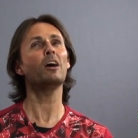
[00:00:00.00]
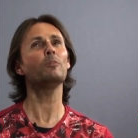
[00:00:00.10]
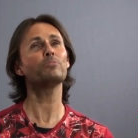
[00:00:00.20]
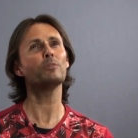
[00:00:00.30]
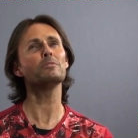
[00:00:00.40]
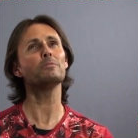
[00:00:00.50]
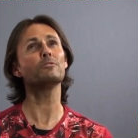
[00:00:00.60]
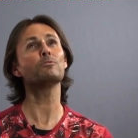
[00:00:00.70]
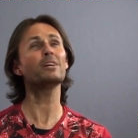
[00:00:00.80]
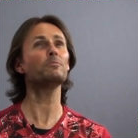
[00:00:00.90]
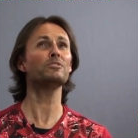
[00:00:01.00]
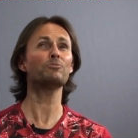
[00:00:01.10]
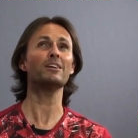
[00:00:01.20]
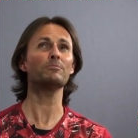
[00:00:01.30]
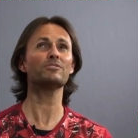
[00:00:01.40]
I'm probably already
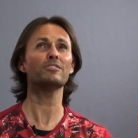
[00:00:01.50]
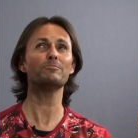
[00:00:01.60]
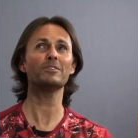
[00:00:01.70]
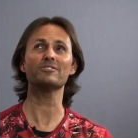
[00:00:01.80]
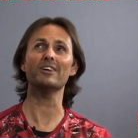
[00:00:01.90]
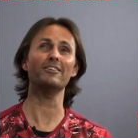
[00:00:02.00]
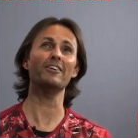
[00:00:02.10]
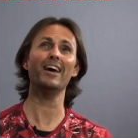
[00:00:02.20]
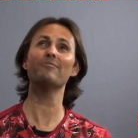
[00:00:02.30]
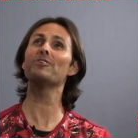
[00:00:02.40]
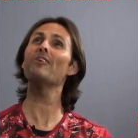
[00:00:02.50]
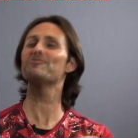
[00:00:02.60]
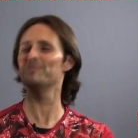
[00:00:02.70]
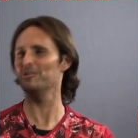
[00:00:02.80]
betraying myself because I don't have God's